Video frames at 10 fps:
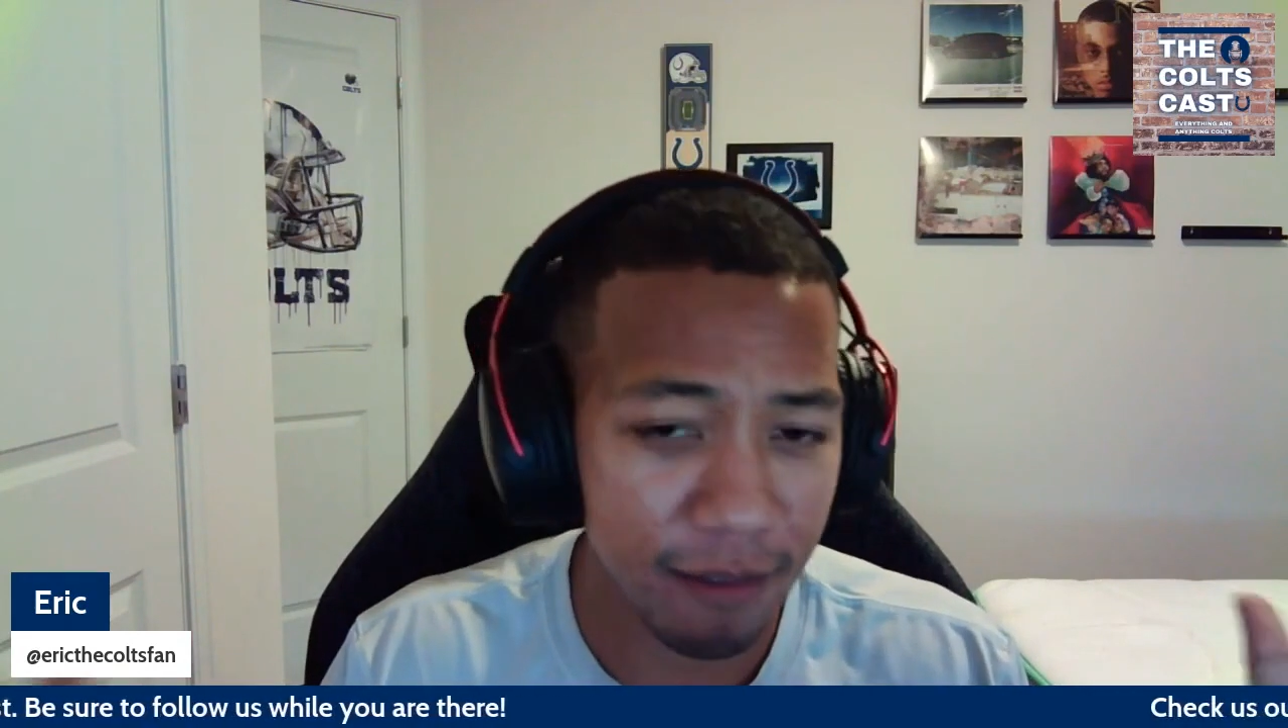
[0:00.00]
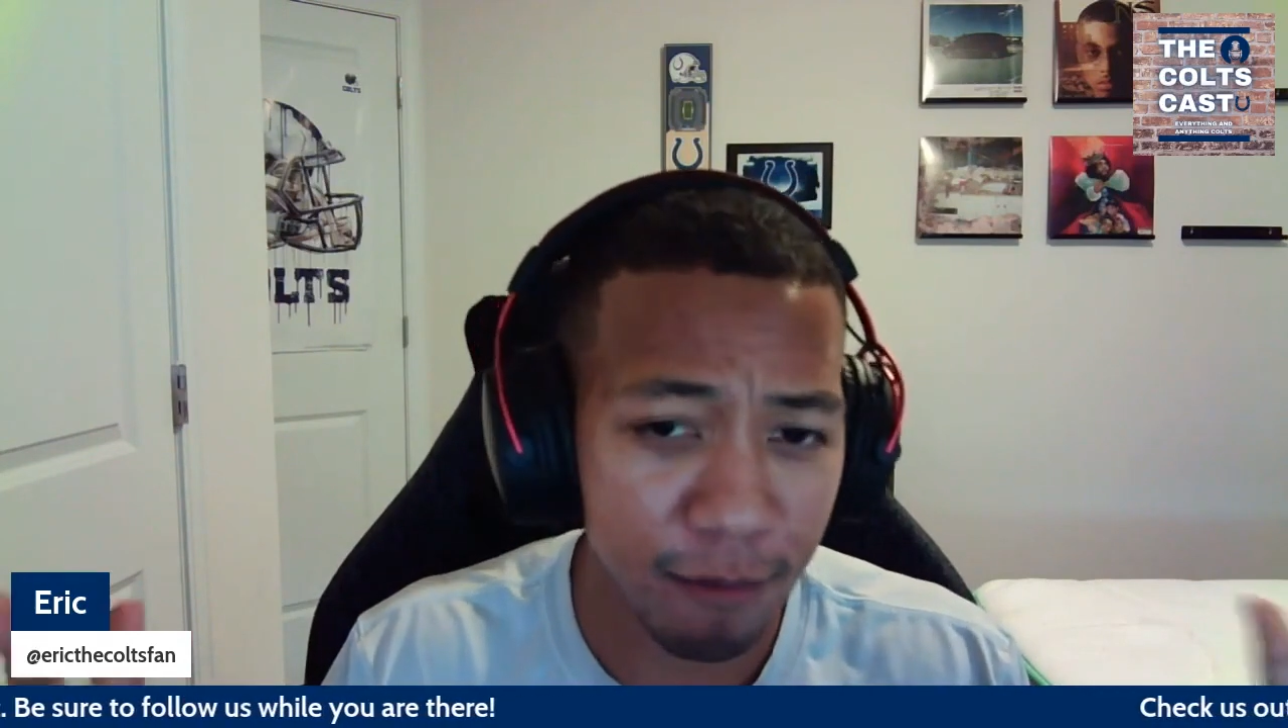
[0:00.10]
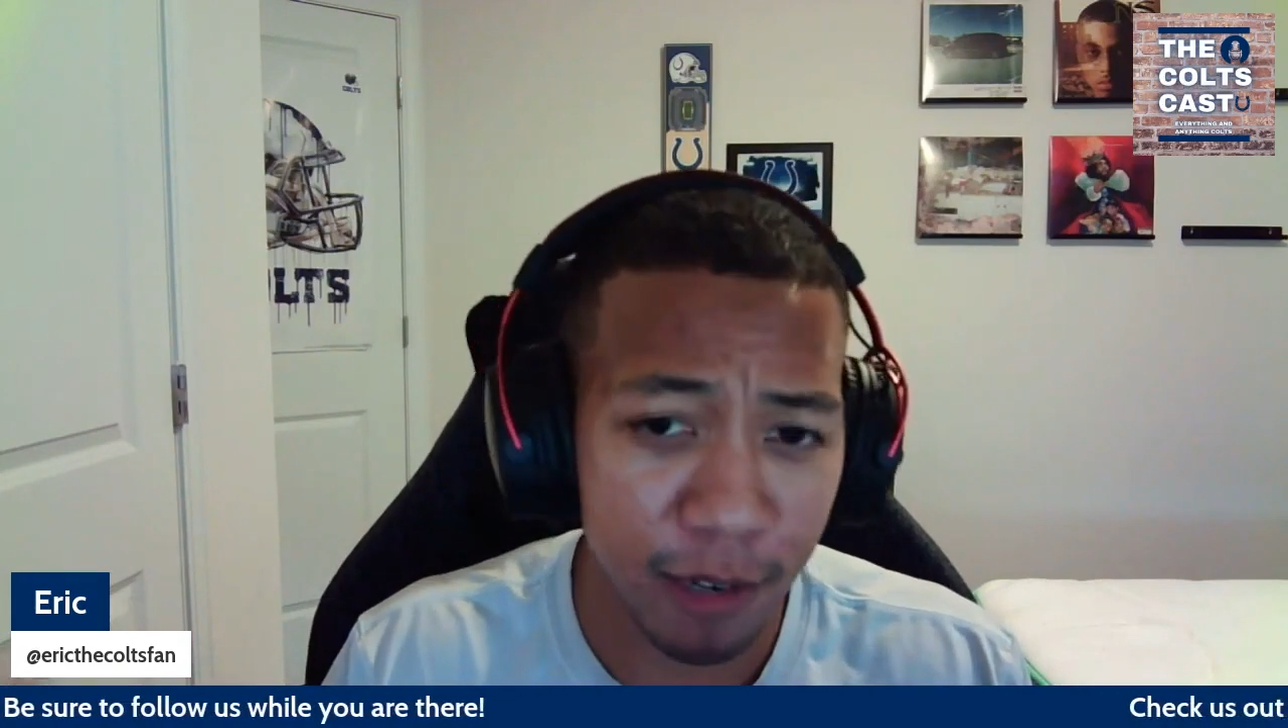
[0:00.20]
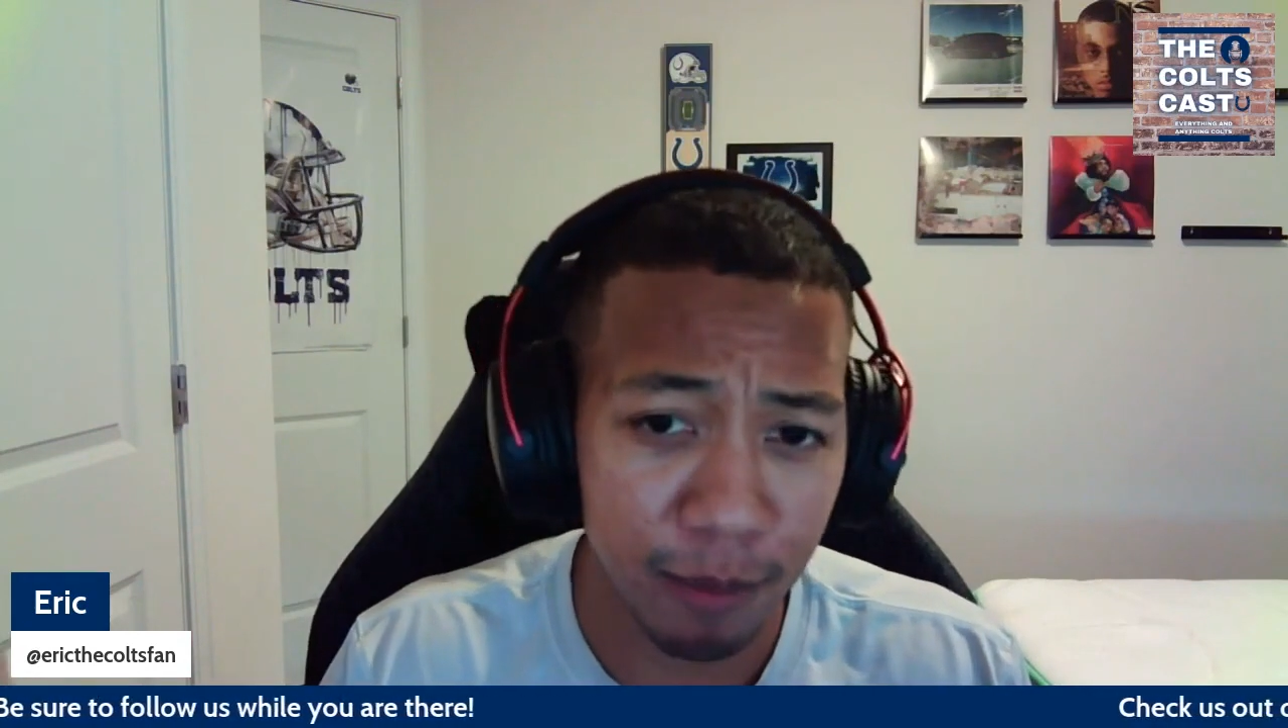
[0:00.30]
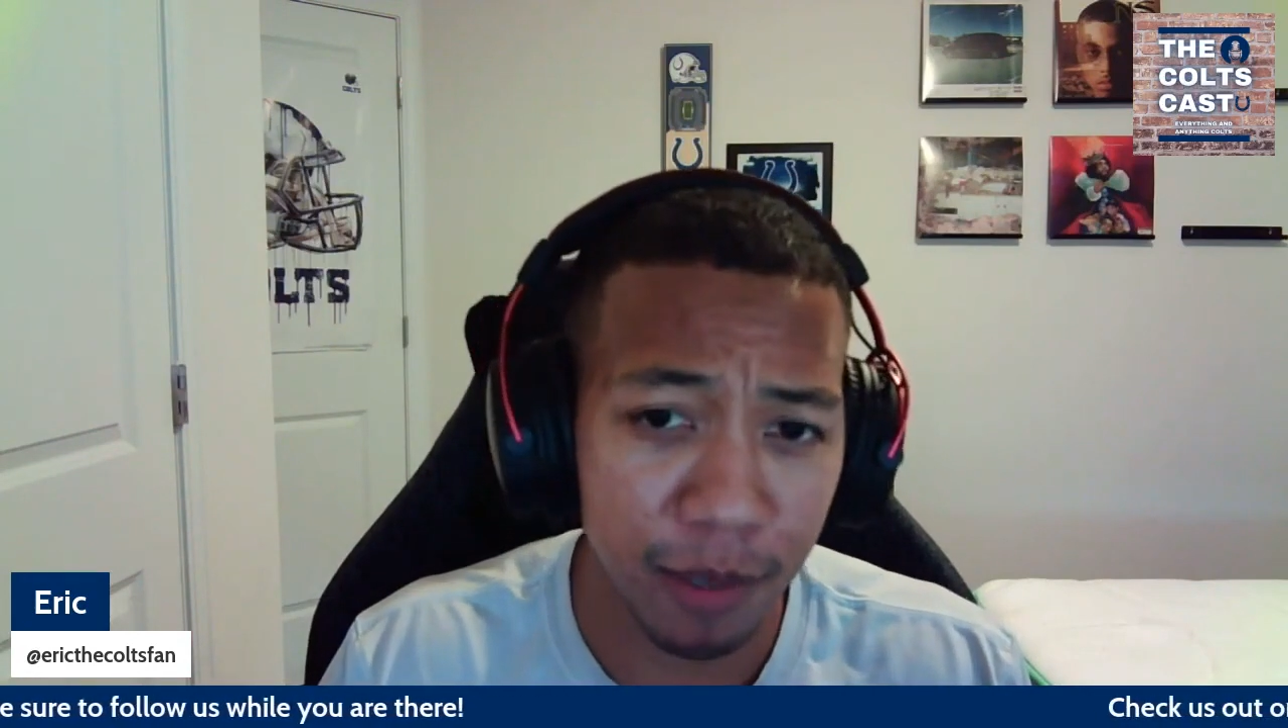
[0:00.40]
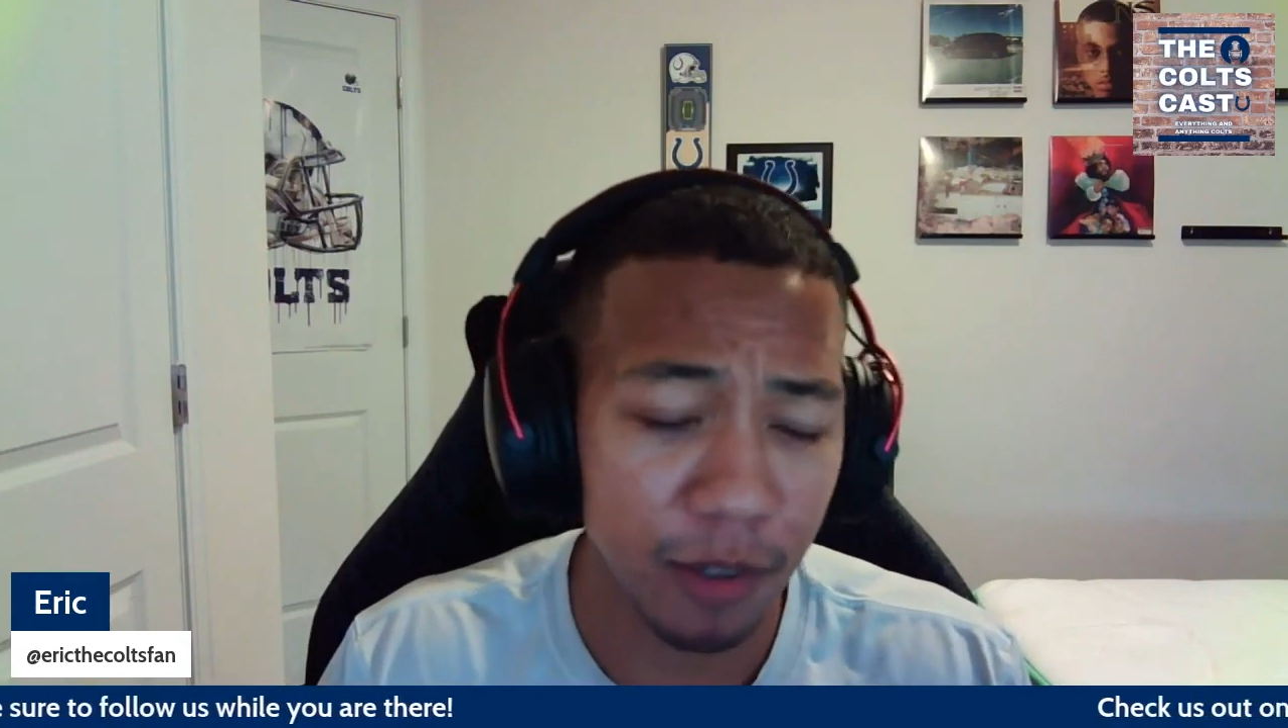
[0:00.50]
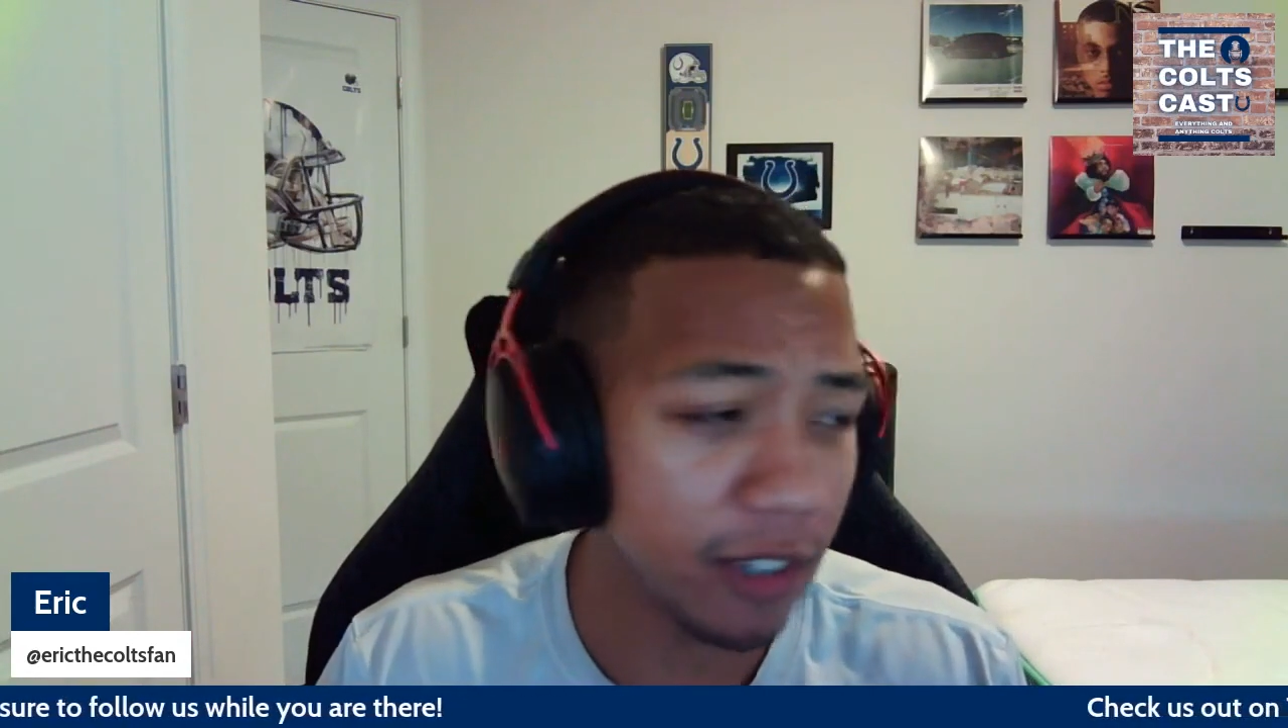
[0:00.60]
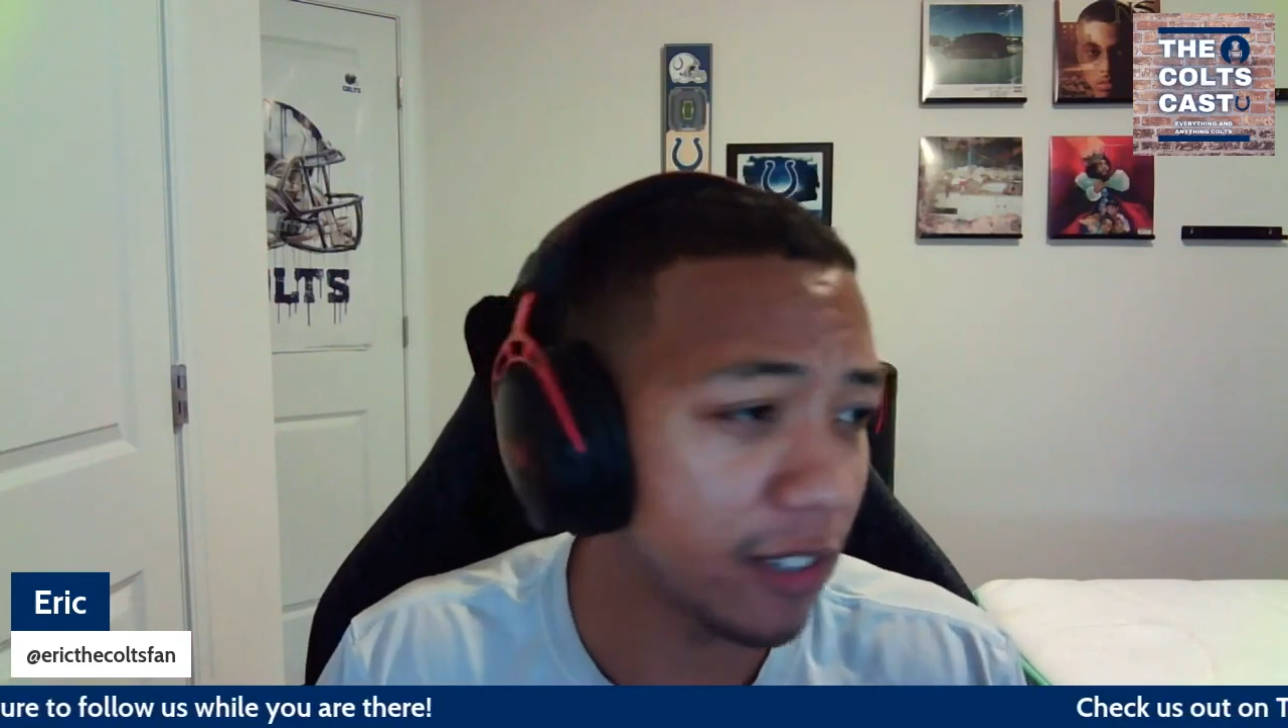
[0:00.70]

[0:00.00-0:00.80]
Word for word: rebuilding